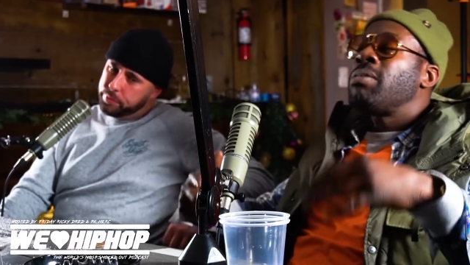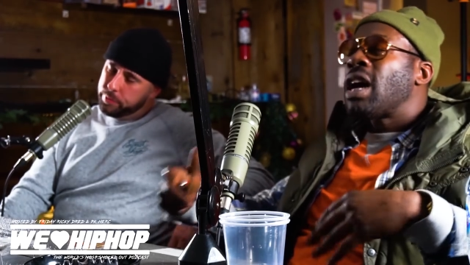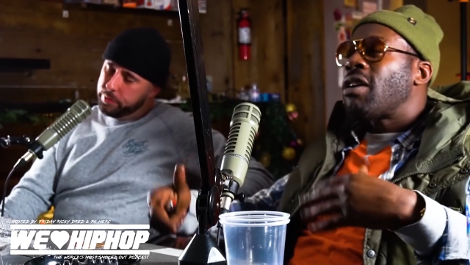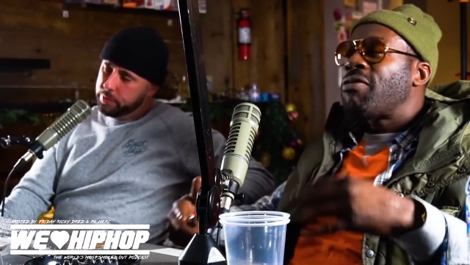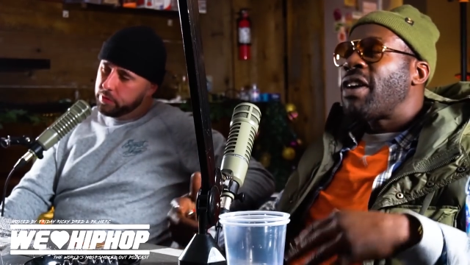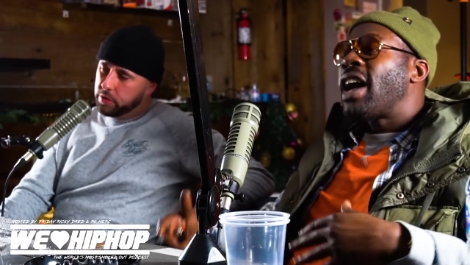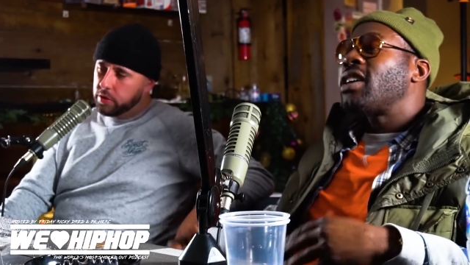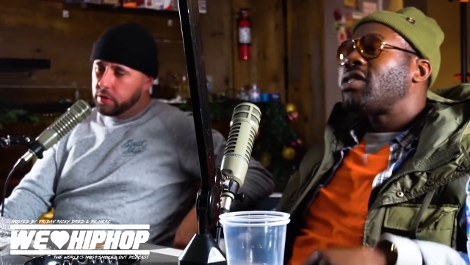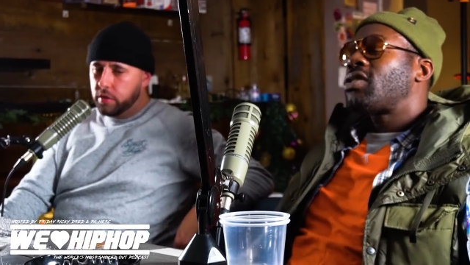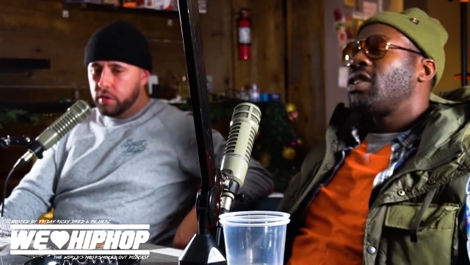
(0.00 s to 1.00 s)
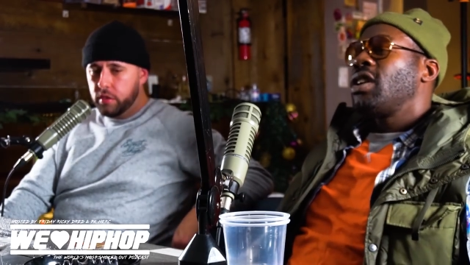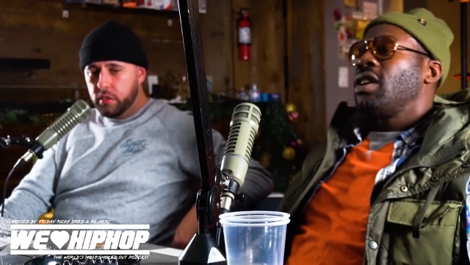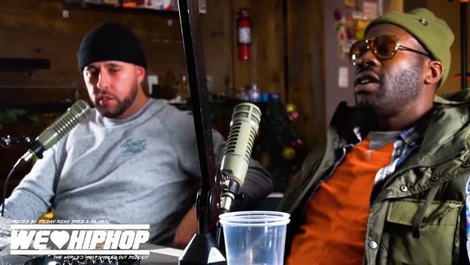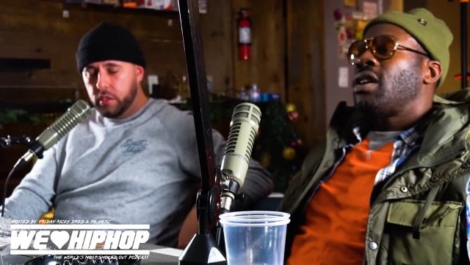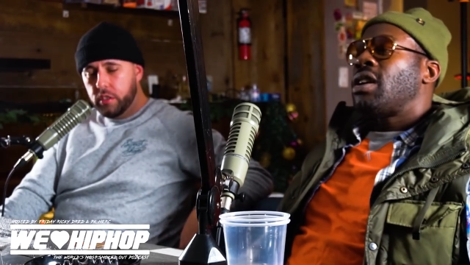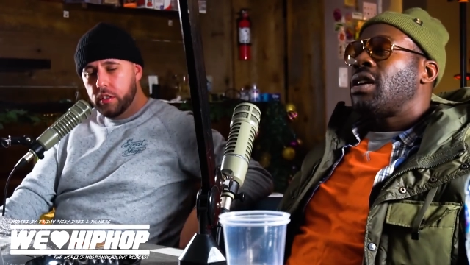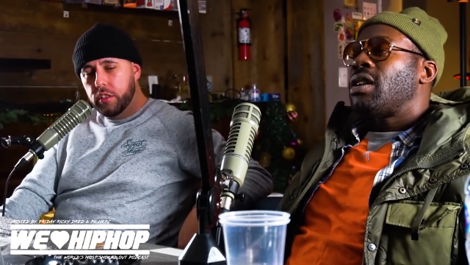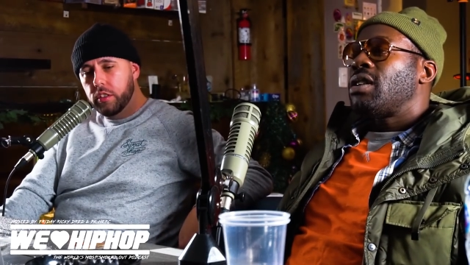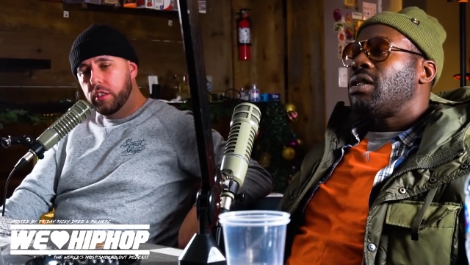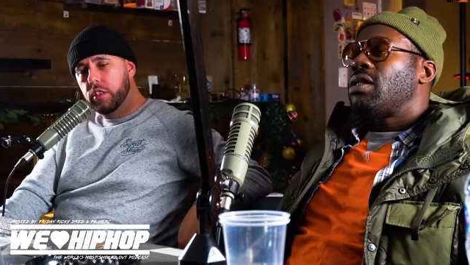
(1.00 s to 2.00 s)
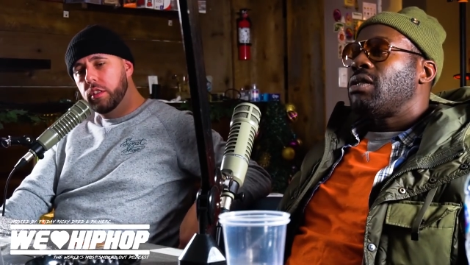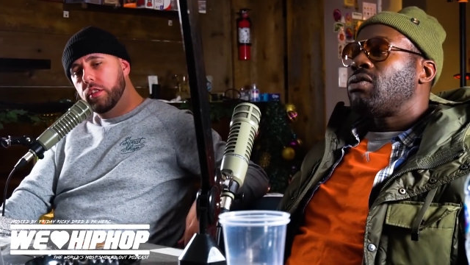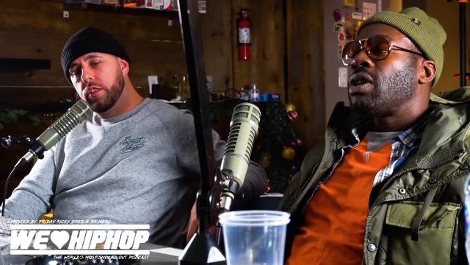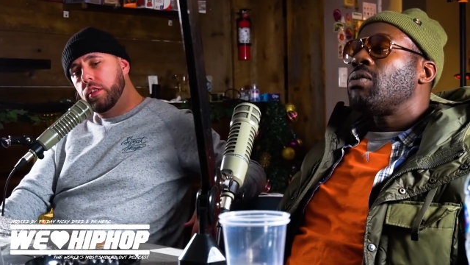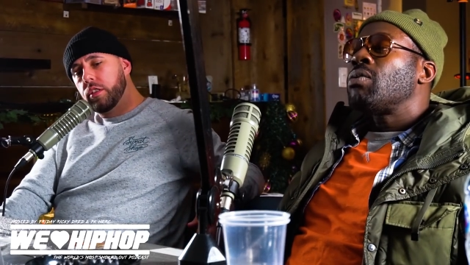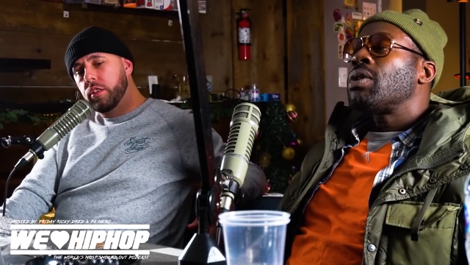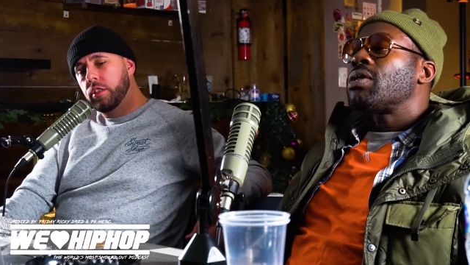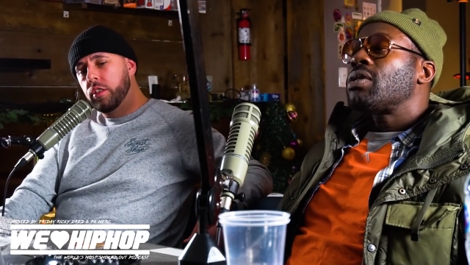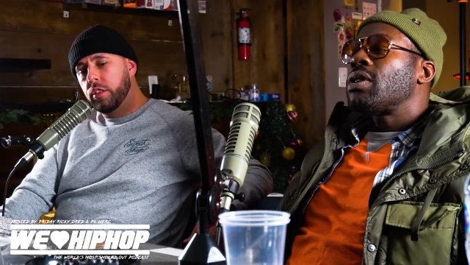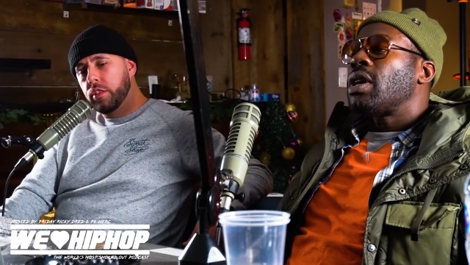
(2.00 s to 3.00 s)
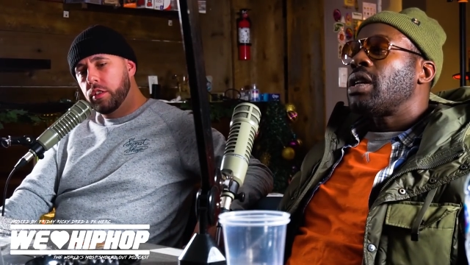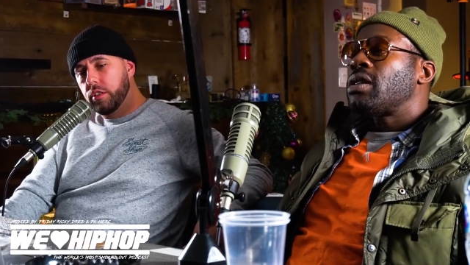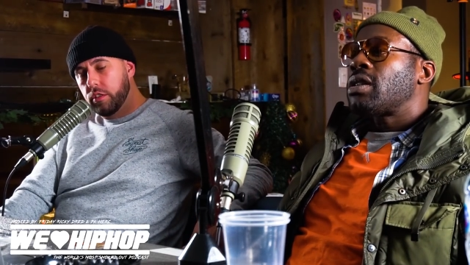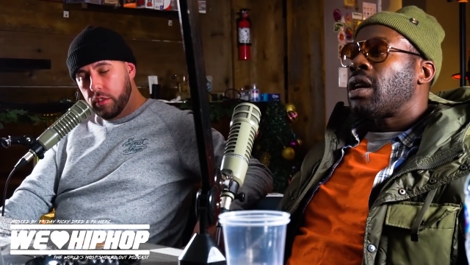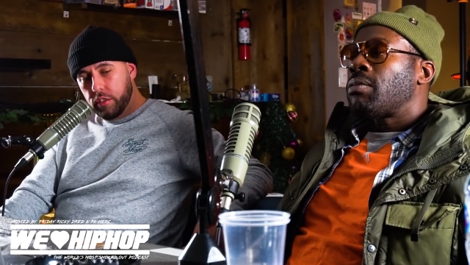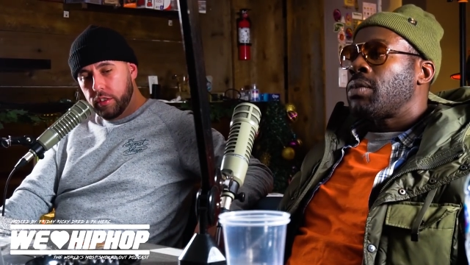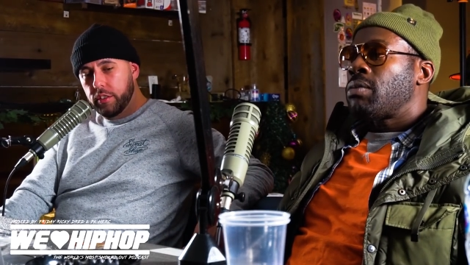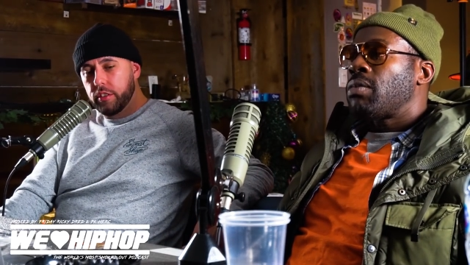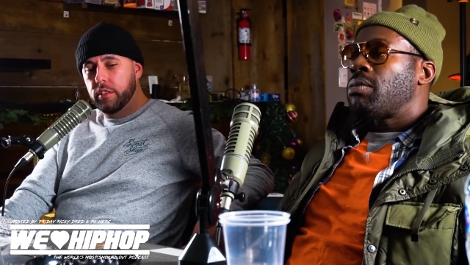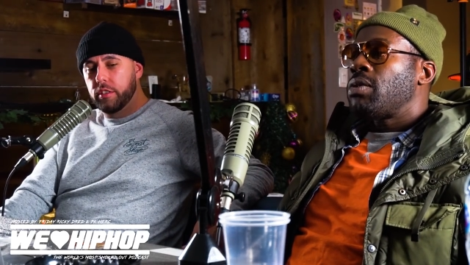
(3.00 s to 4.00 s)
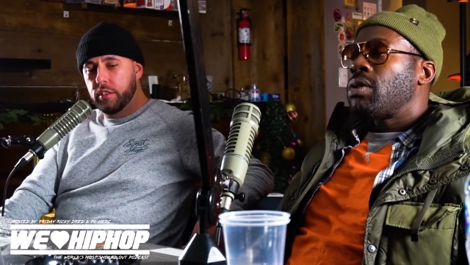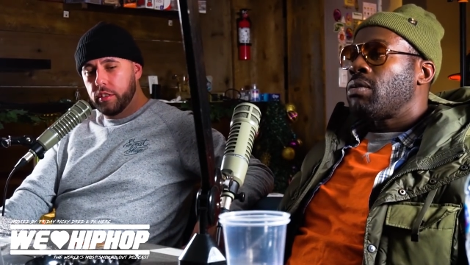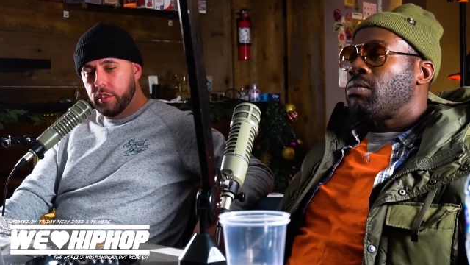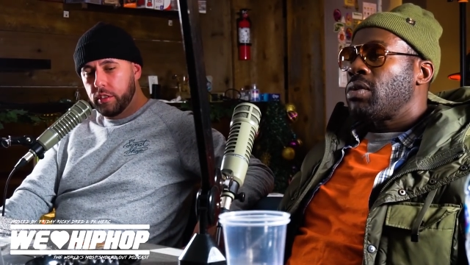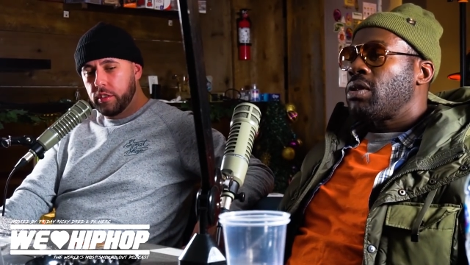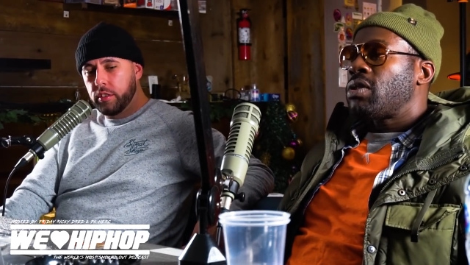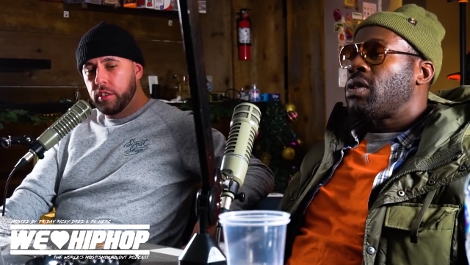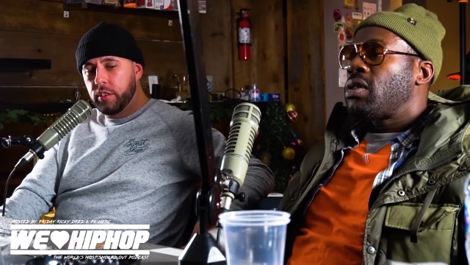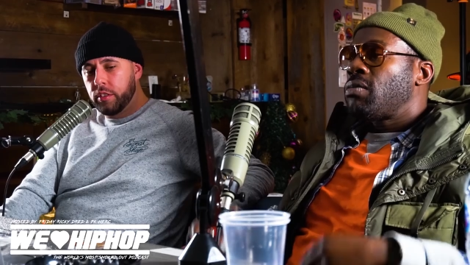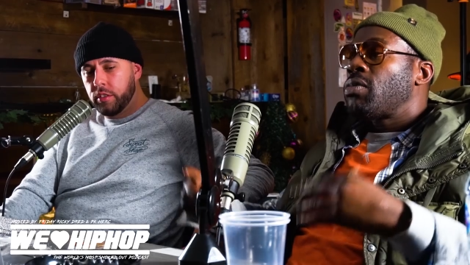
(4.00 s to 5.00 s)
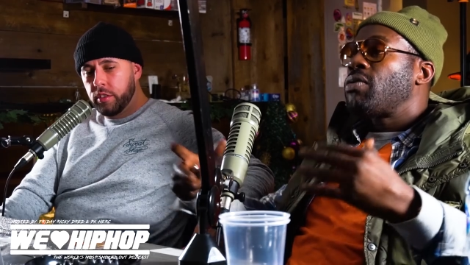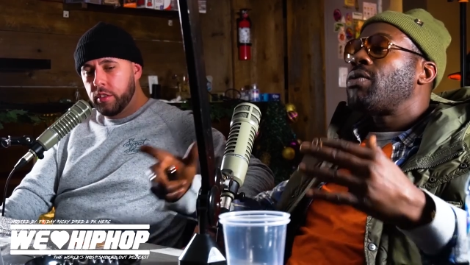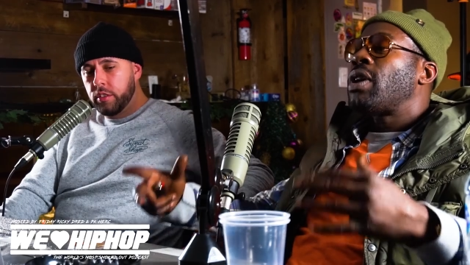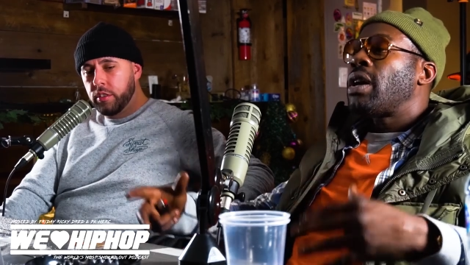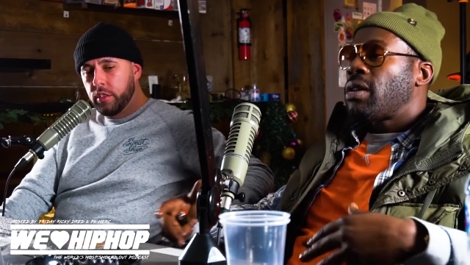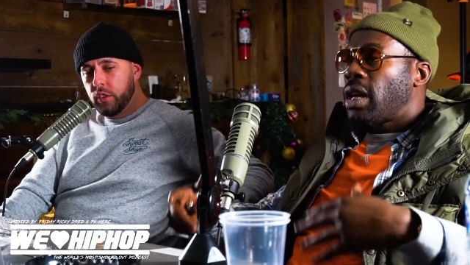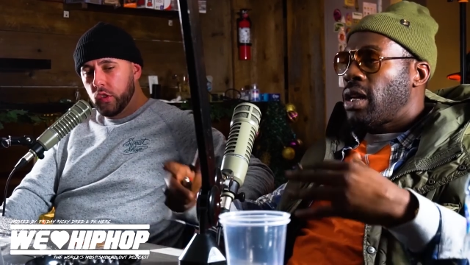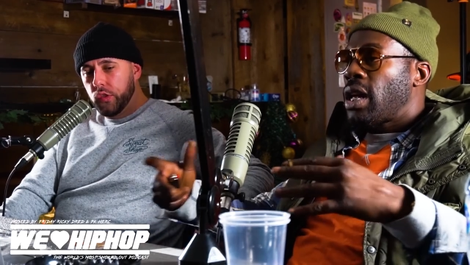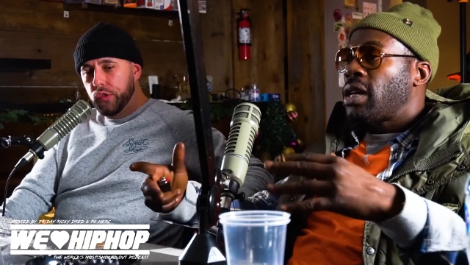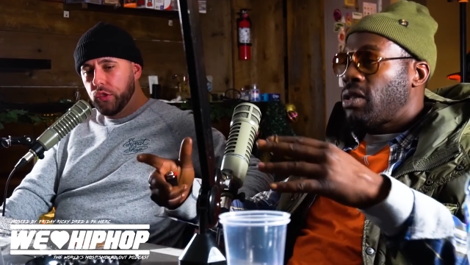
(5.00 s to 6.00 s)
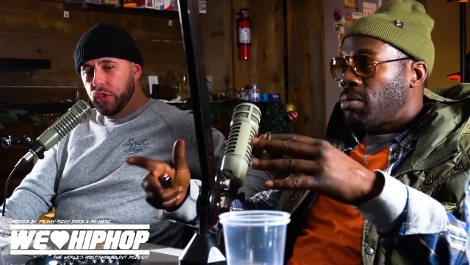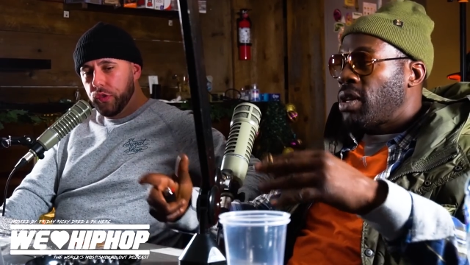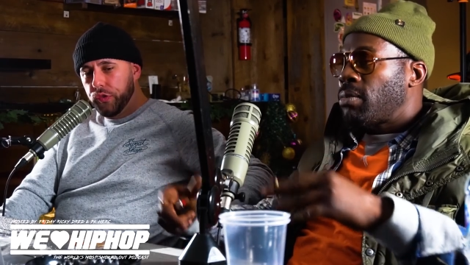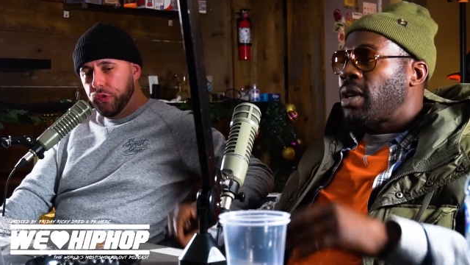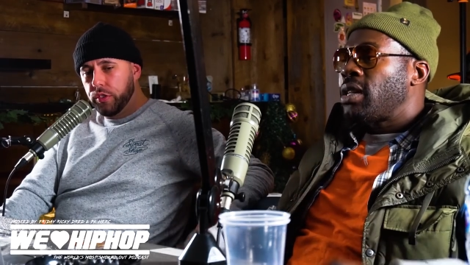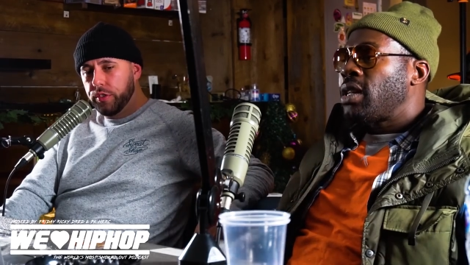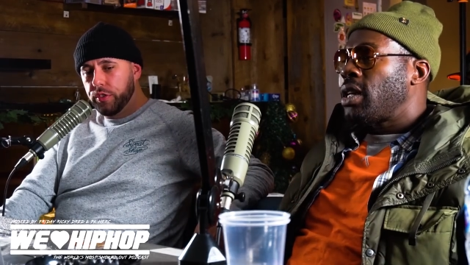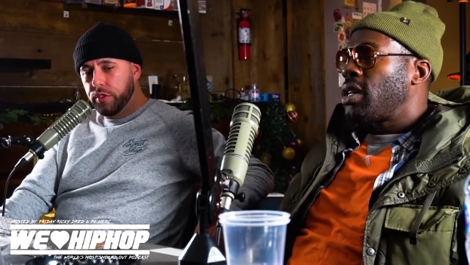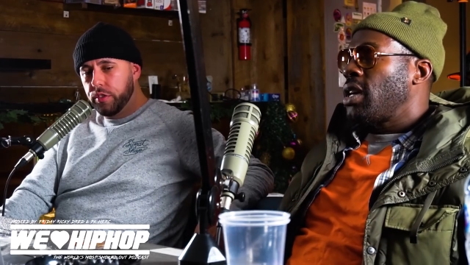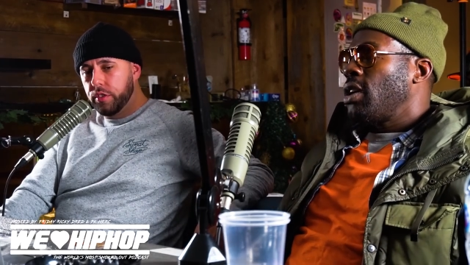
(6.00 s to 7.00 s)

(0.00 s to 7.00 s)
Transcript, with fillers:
Speaker 1: me how fast Drake worked at the time, when, this is even before I had actually met him that day,